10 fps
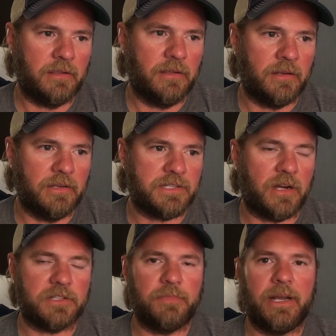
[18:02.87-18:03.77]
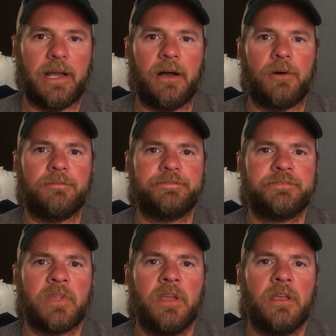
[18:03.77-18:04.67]
you know, he talked about how,
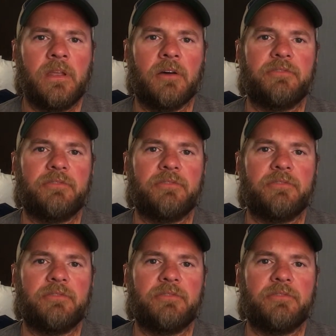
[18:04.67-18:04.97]
you know,